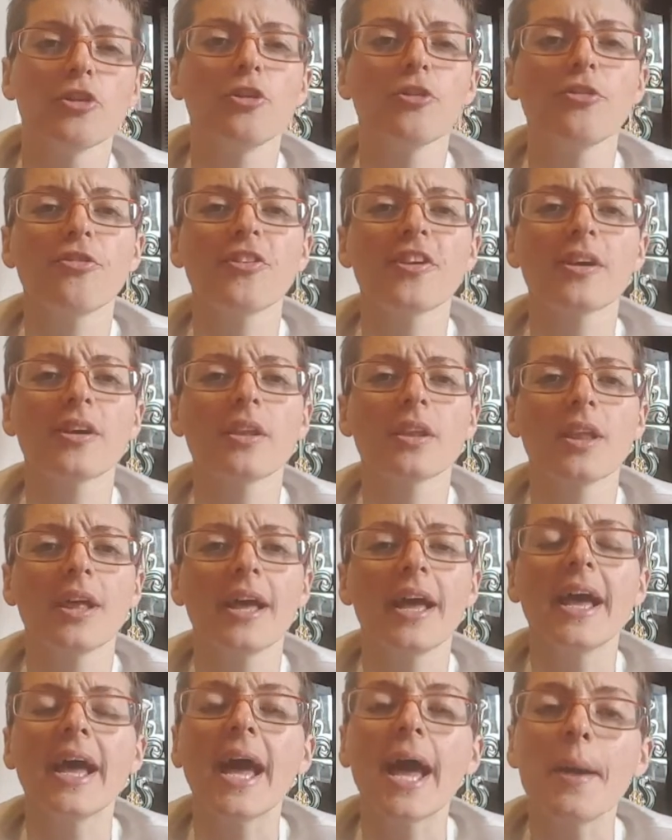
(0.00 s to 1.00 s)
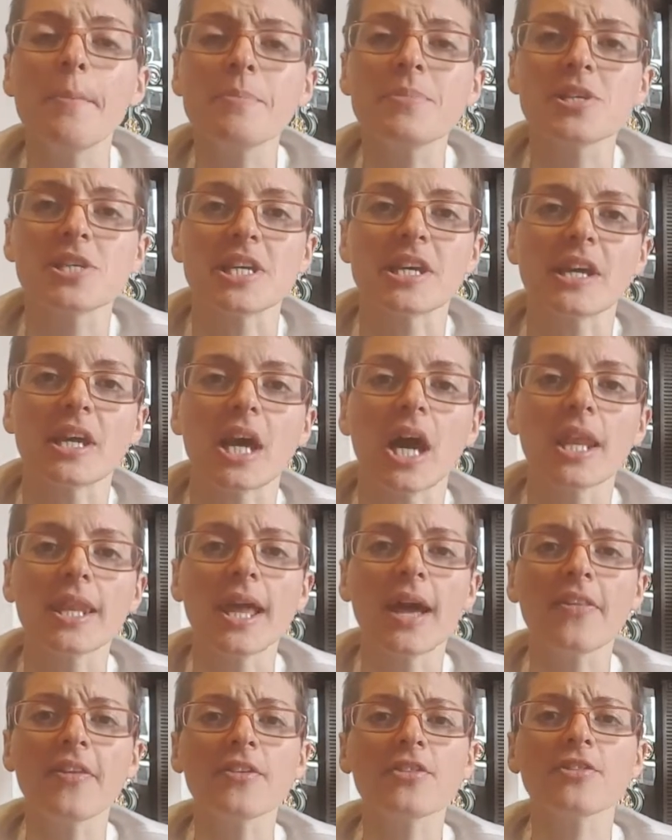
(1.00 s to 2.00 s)
You feel empty
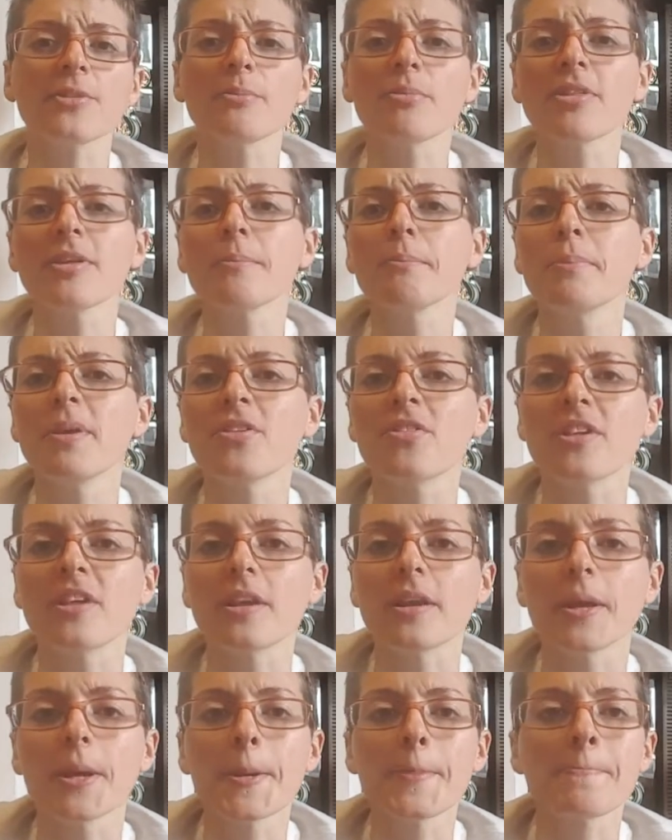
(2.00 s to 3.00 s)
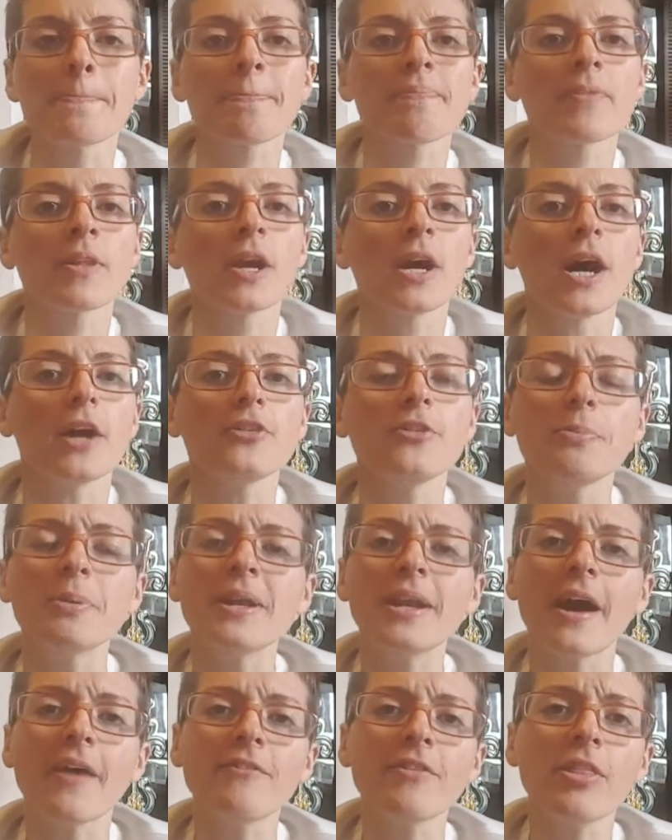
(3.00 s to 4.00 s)
and like there's something missing. And you've
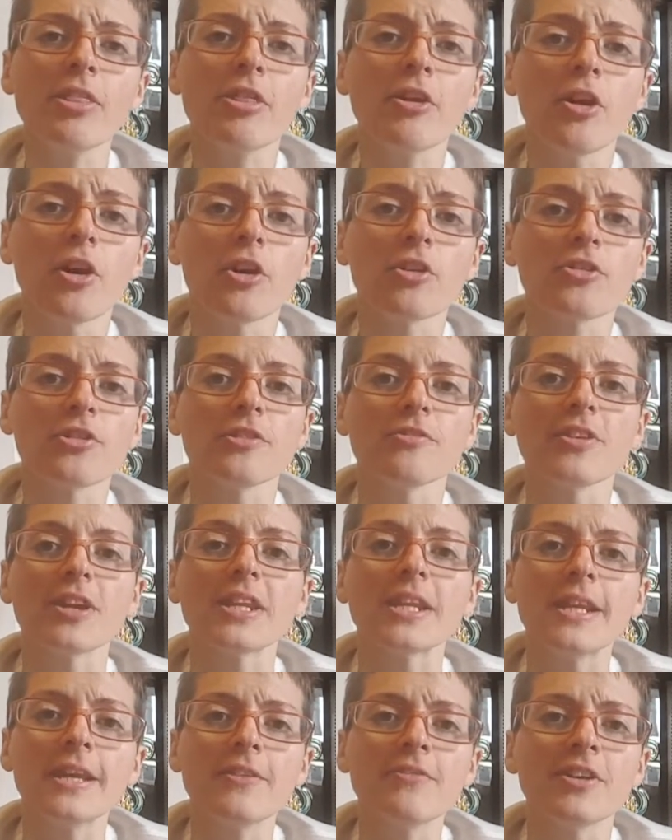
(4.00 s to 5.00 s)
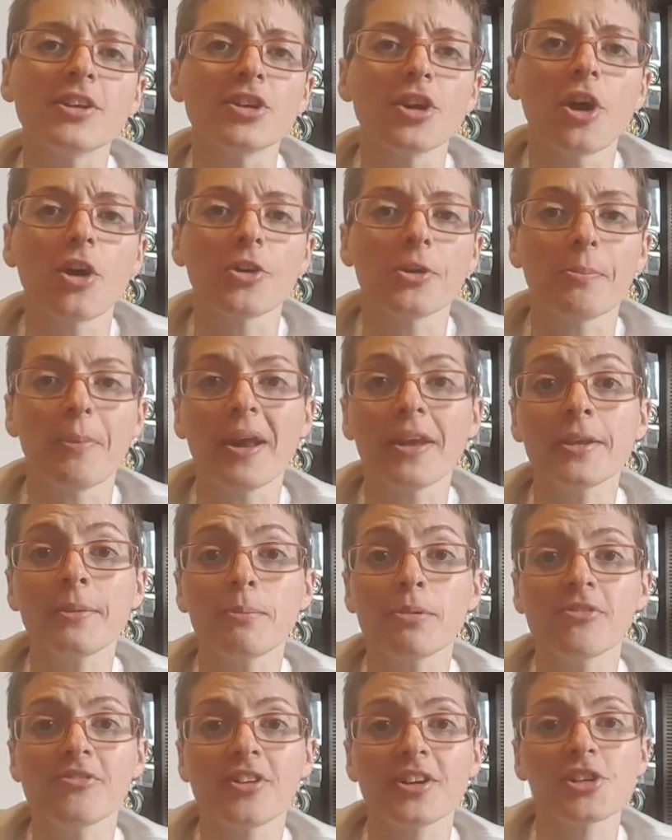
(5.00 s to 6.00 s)
been having thoughts of leaving your
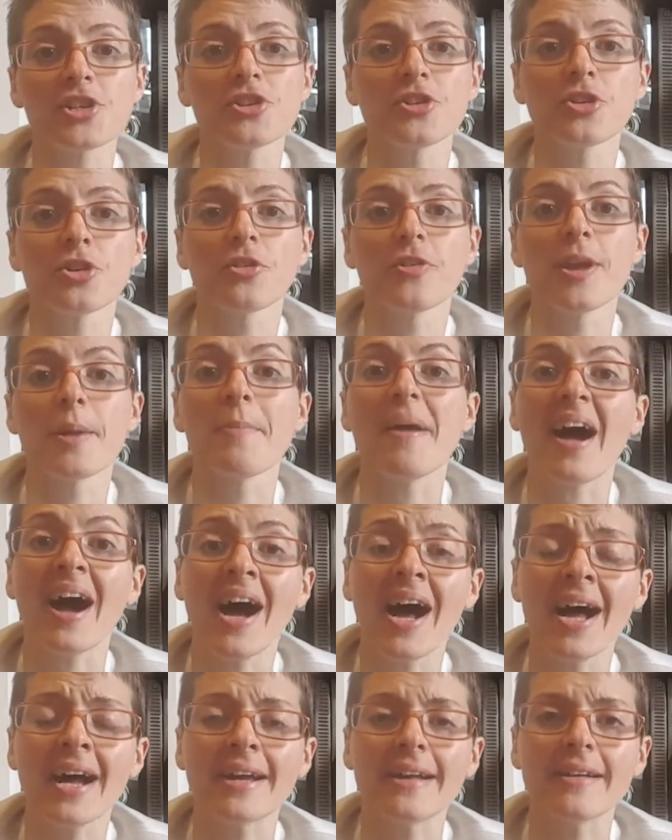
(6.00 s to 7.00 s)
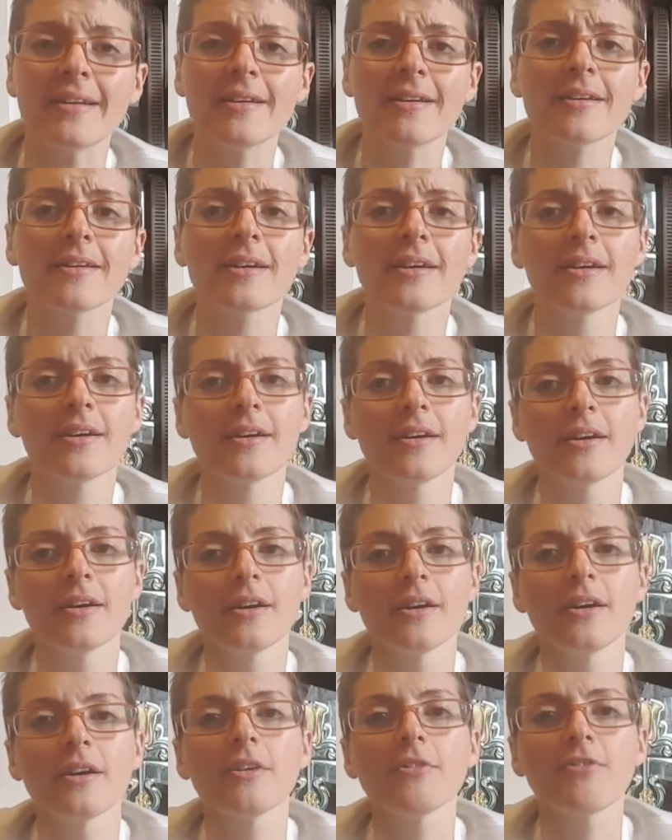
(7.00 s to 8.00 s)
demanding professional career behind
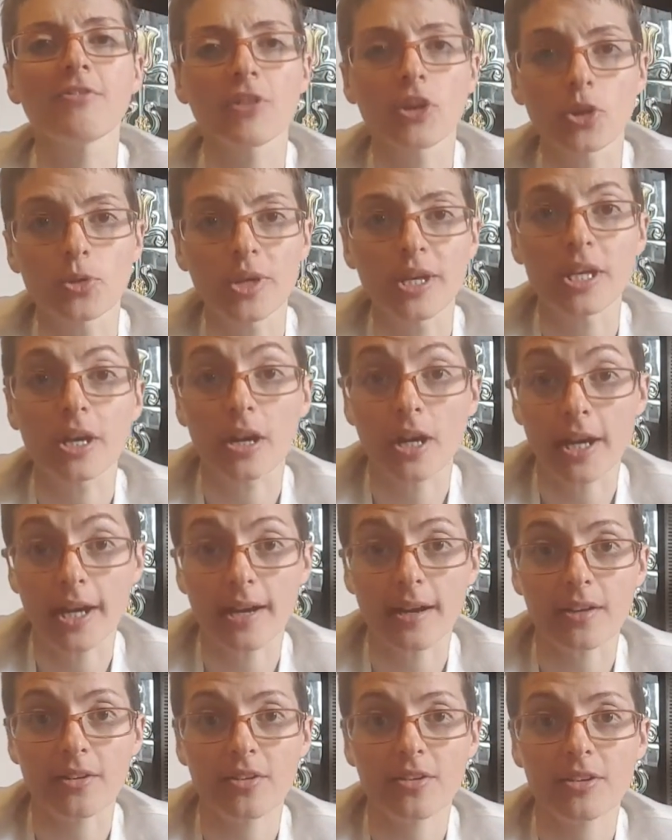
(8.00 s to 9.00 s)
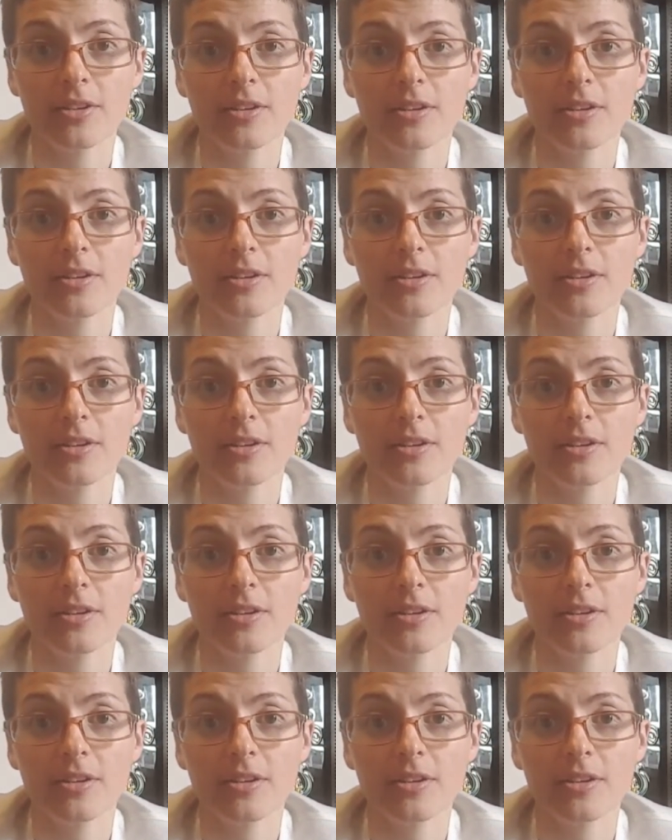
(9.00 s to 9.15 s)
and following your heart.